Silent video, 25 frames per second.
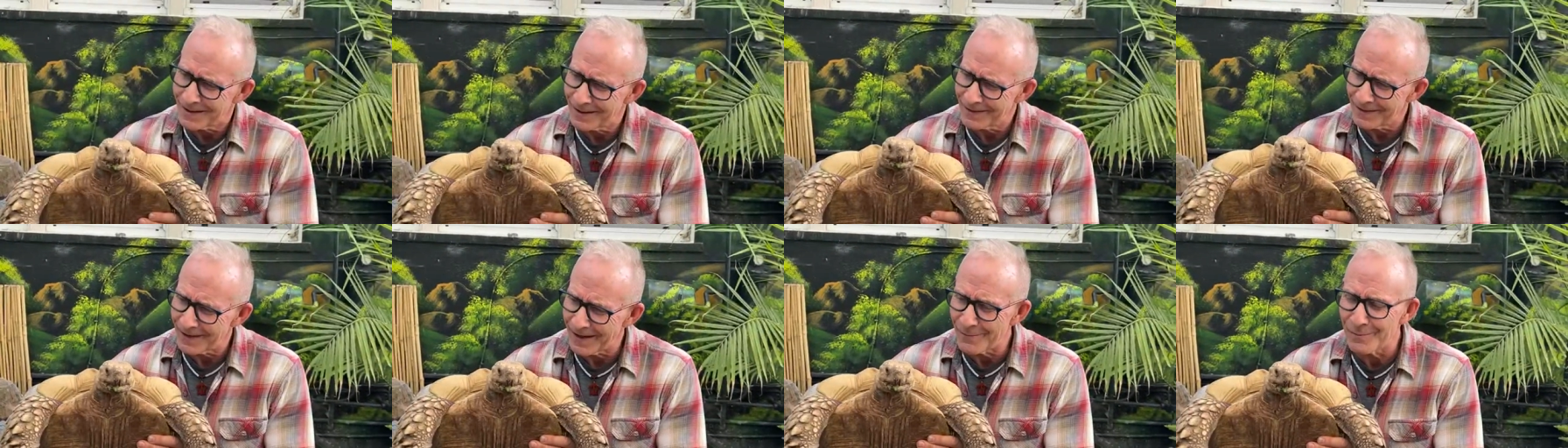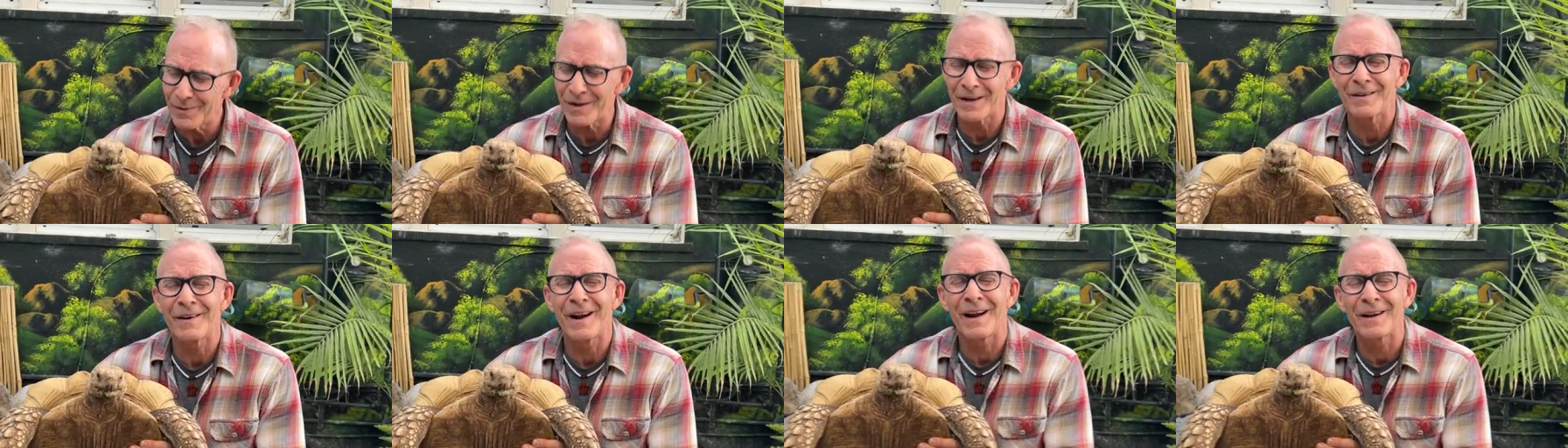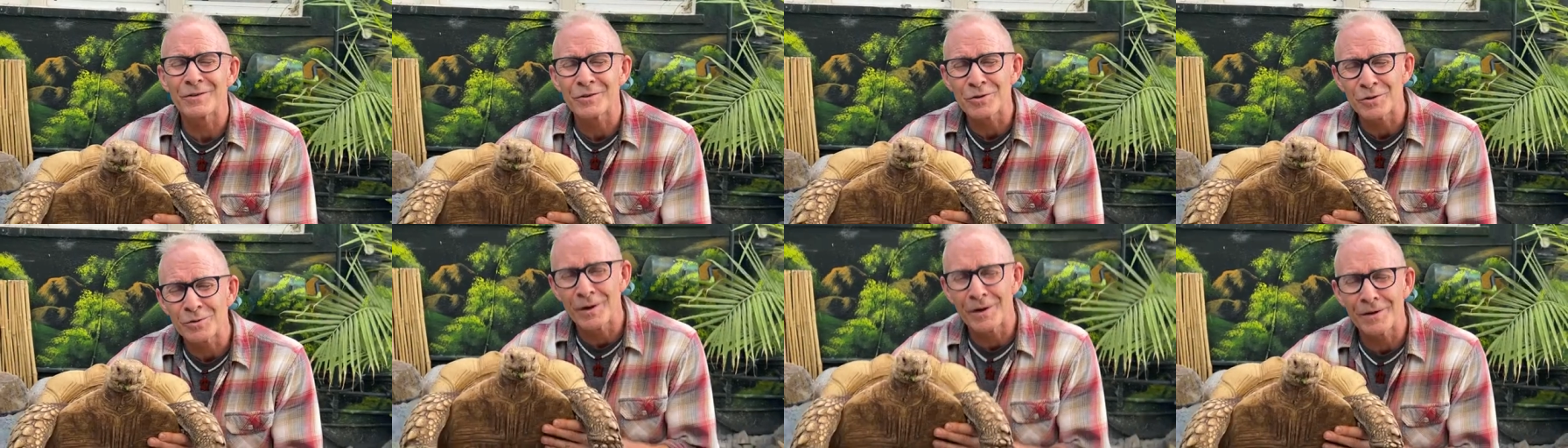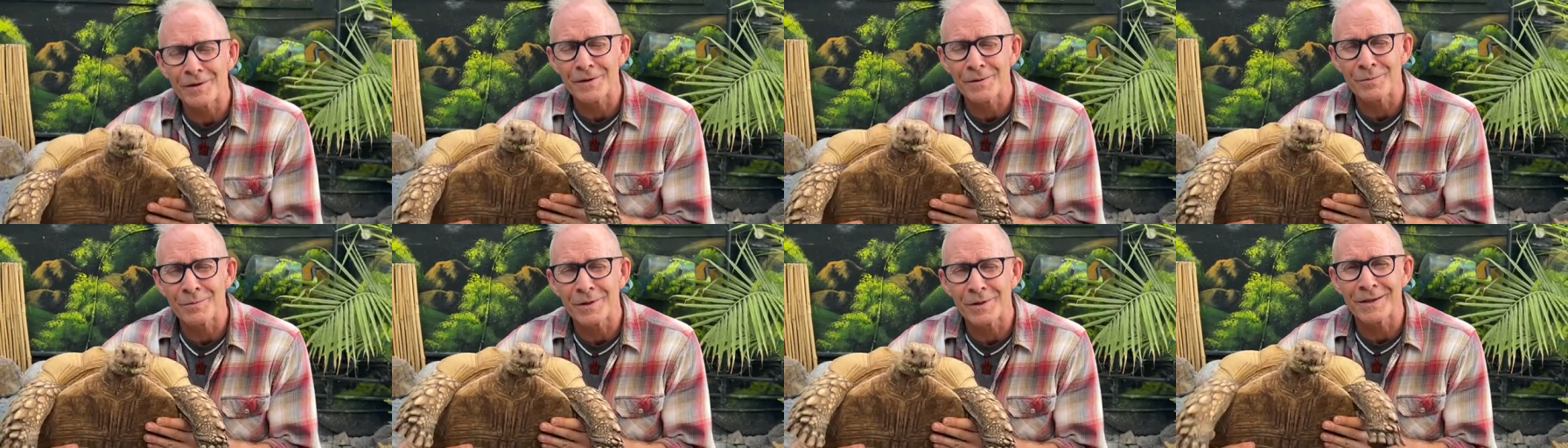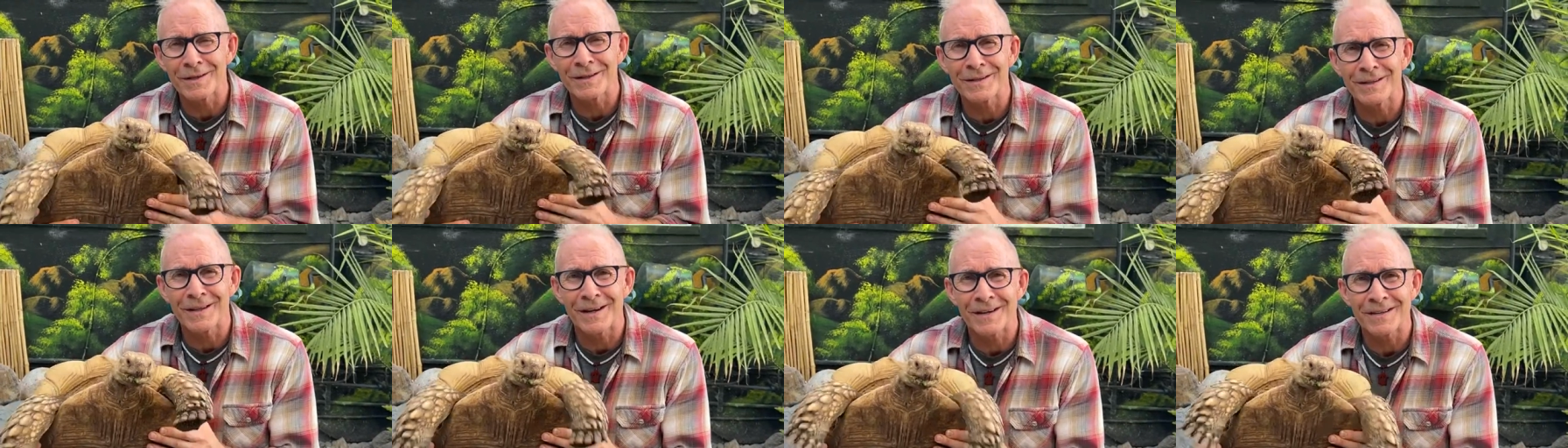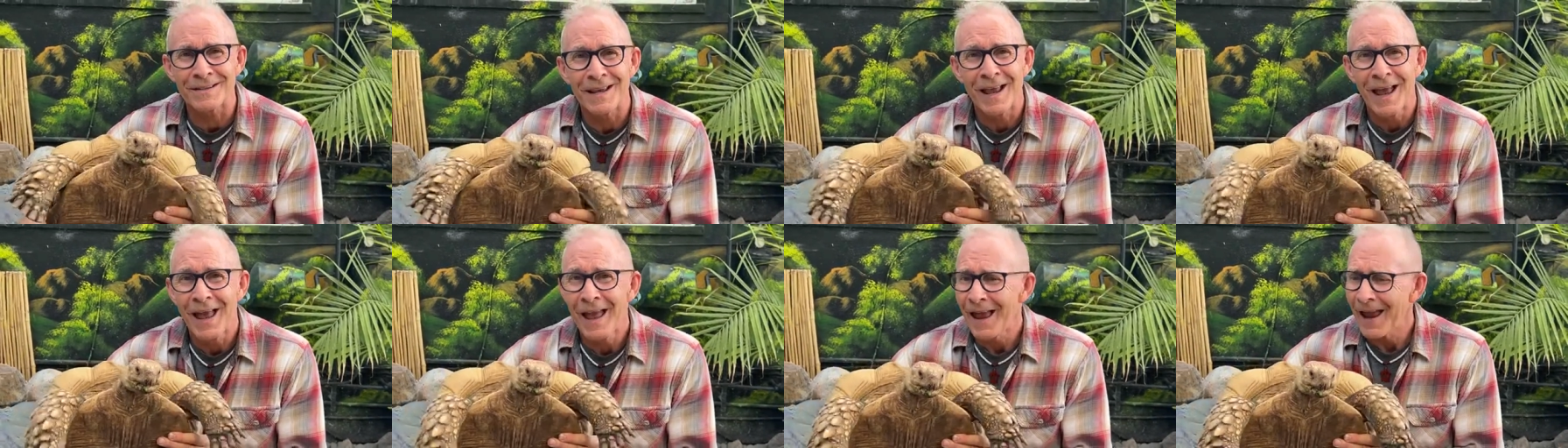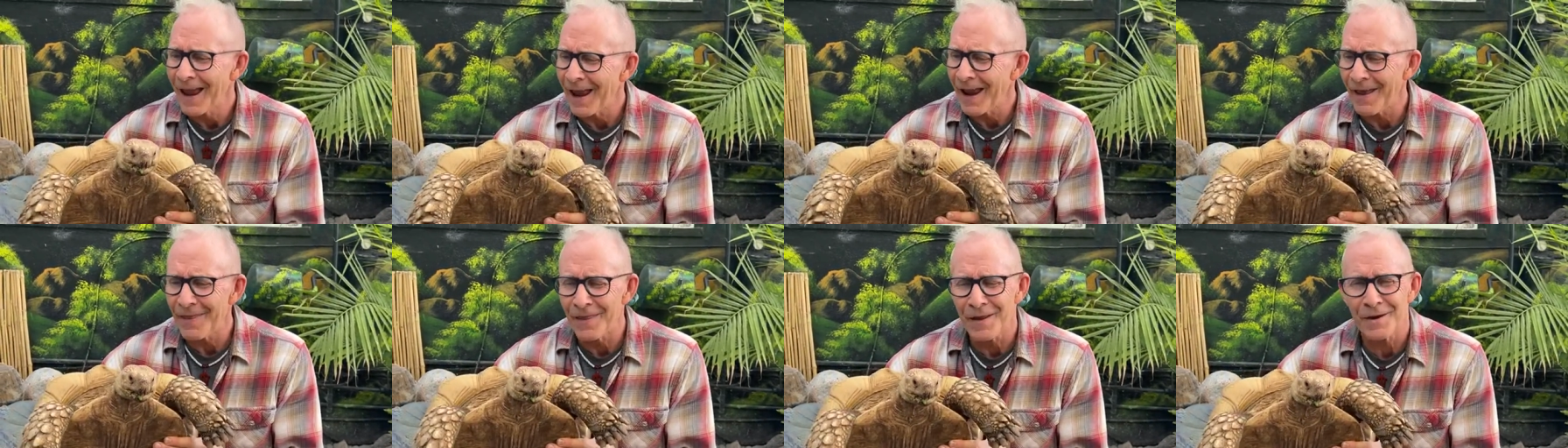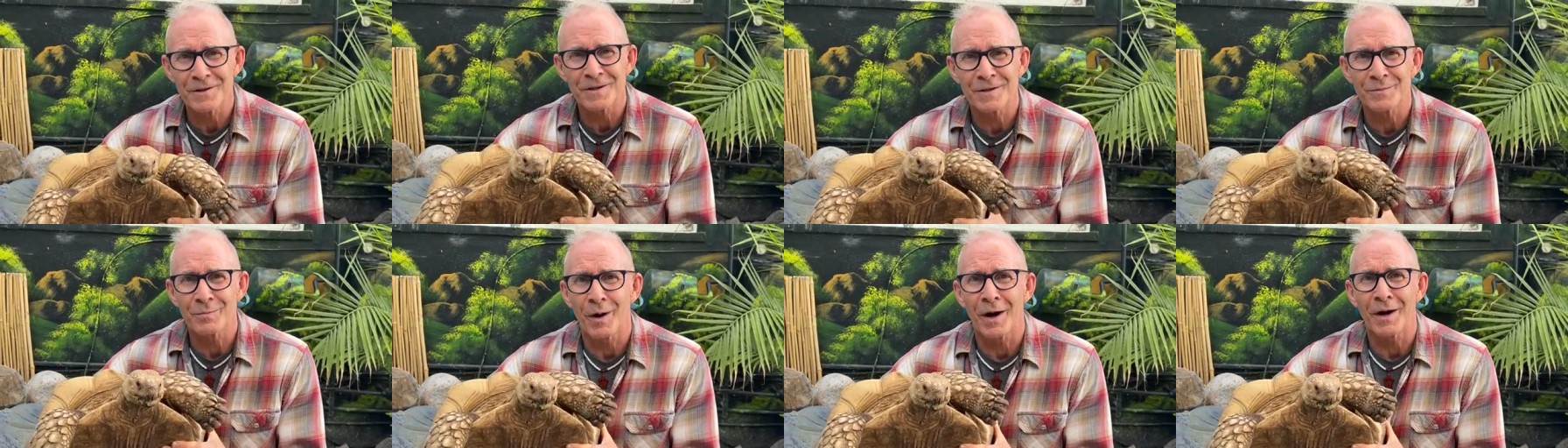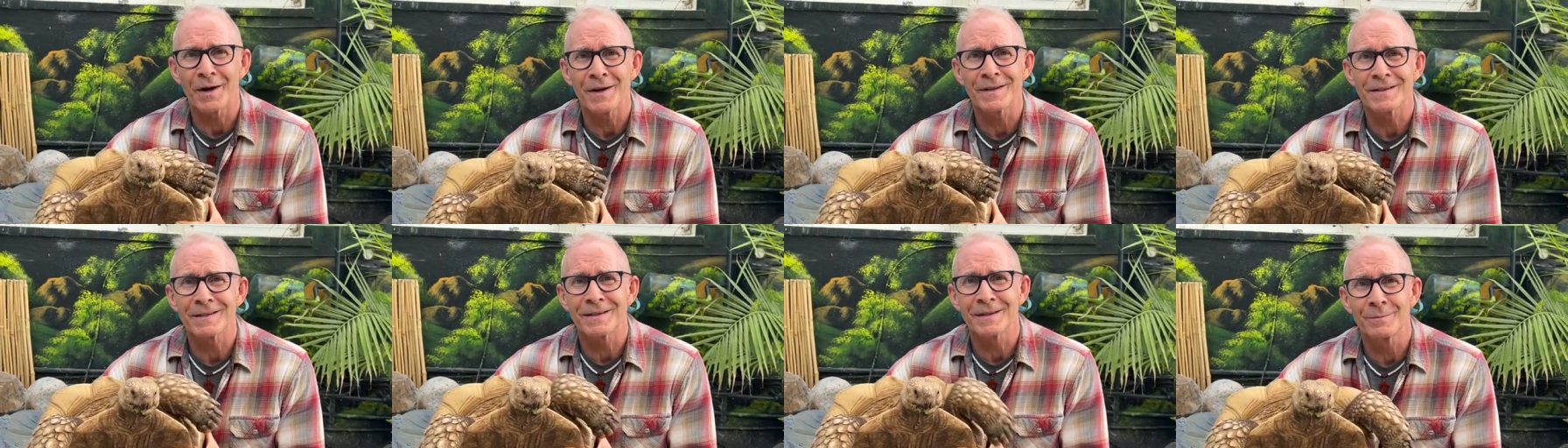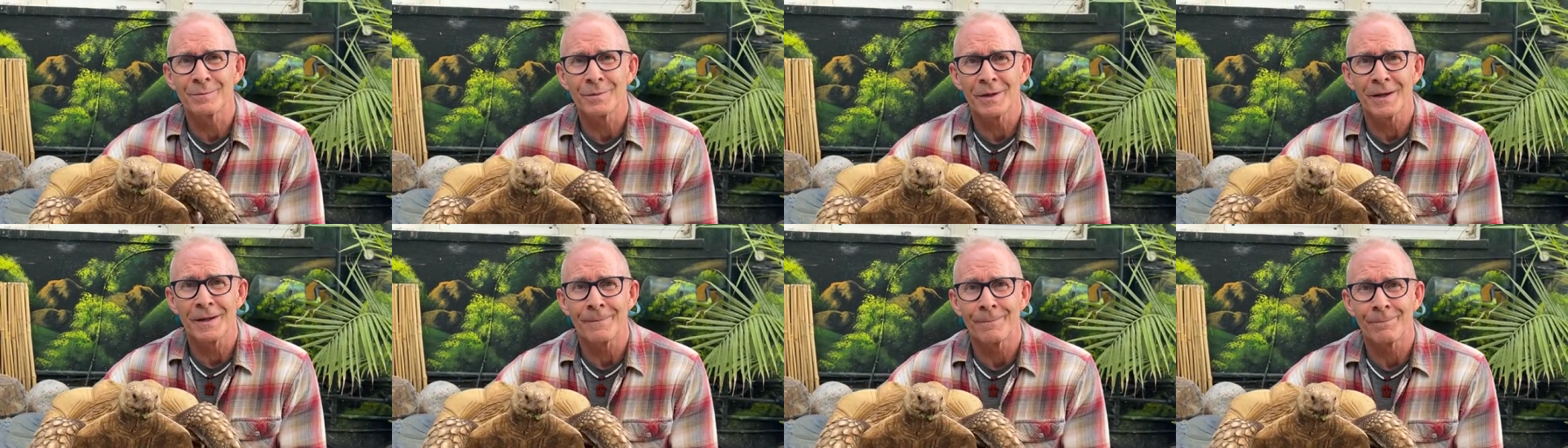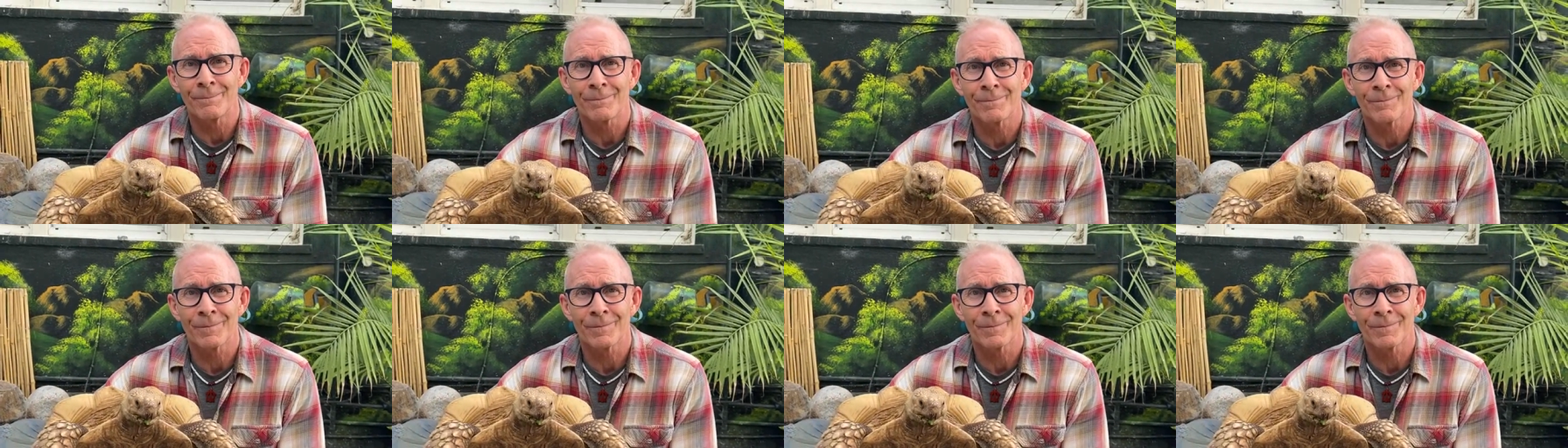They've been around 200 million years and they're smart as can be.